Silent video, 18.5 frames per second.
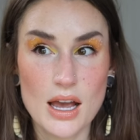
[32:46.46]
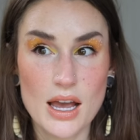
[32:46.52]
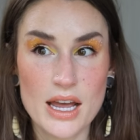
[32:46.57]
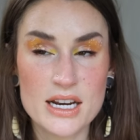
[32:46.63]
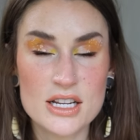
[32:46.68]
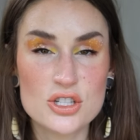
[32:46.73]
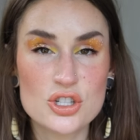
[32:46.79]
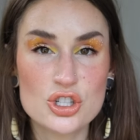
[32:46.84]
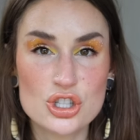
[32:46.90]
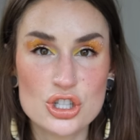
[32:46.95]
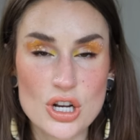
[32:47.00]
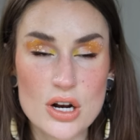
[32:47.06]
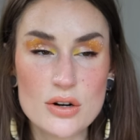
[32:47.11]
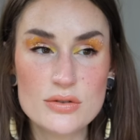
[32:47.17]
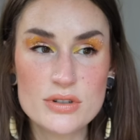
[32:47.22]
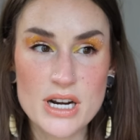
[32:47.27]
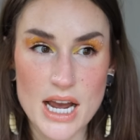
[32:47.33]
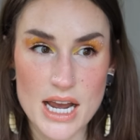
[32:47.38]
And it's
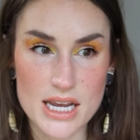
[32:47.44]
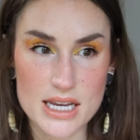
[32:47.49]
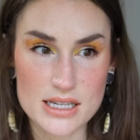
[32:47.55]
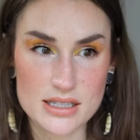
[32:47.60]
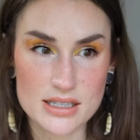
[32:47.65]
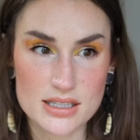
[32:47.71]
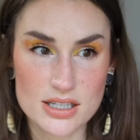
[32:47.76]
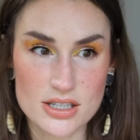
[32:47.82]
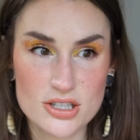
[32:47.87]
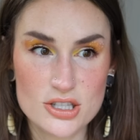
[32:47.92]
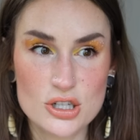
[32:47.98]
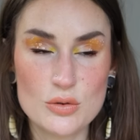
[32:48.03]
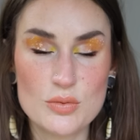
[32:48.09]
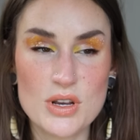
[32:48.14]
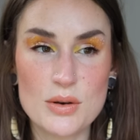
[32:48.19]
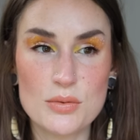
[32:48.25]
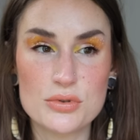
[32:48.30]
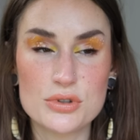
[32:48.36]
so nice to
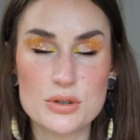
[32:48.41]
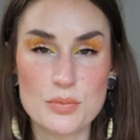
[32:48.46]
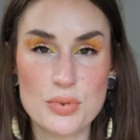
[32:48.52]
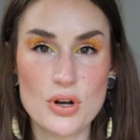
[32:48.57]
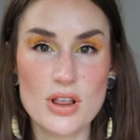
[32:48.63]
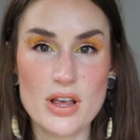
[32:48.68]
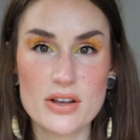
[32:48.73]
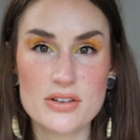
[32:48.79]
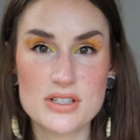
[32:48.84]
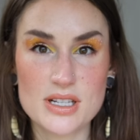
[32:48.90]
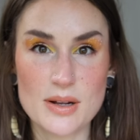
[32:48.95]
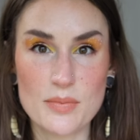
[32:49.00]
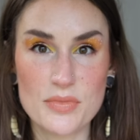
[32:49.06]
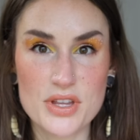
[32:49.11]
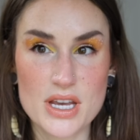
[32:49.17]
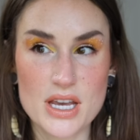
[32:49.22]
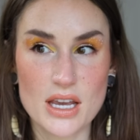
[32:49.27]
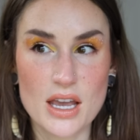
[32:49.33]
be able to pull out
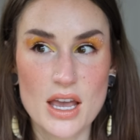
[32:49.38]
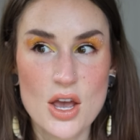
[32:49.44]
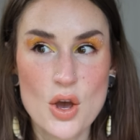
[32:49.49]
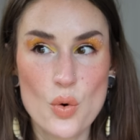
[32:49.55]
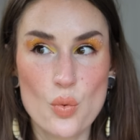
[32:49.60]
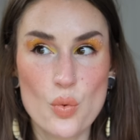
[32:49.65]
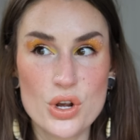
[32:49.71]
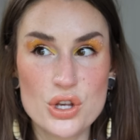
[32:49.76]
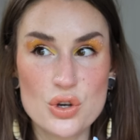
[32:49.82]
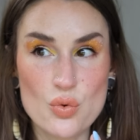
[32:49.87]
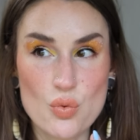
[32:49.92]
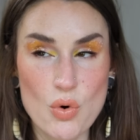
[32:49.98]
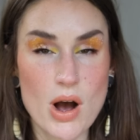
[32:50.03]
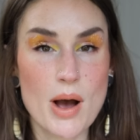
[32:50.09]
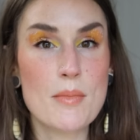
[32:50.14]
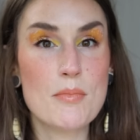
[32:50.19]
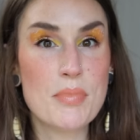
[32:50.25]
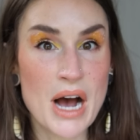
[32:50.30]
something when you
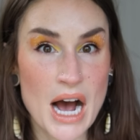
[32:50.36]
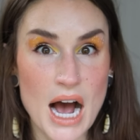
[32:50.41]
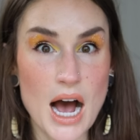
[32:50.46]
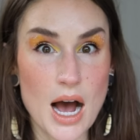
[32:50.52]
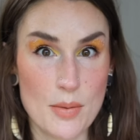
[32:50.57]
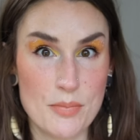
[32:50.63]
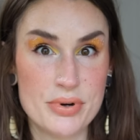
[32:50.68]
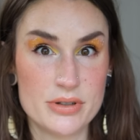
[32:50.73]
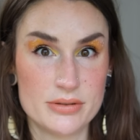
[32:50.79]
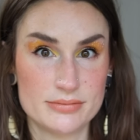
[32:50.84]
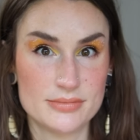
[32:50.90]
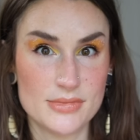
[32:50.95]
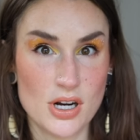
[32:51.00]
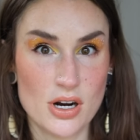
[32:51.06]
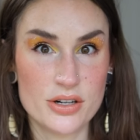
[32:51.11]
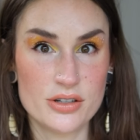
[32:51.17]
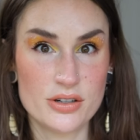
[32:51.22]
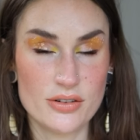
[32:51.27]
want pop
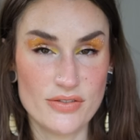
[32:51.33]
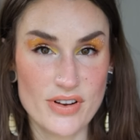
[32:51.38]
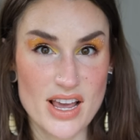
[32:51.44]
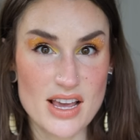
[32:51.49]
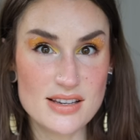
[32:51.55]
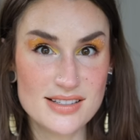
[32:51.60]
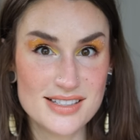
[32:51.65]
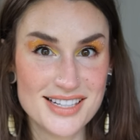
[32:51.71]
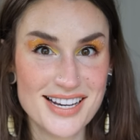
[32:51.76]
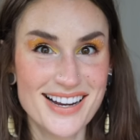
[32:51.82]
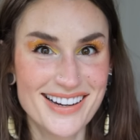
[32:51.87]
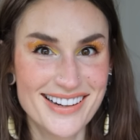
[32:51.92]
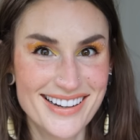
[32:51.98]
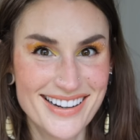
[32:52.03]
on your face